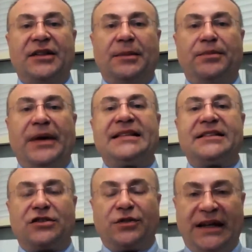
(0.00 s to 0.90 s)
The
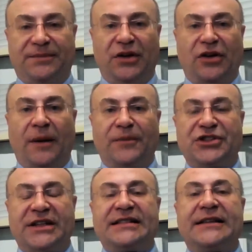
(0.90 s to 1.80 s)
best treatment
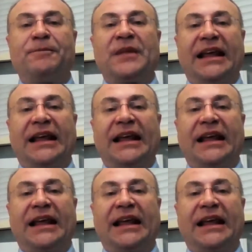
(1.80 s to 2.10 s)
options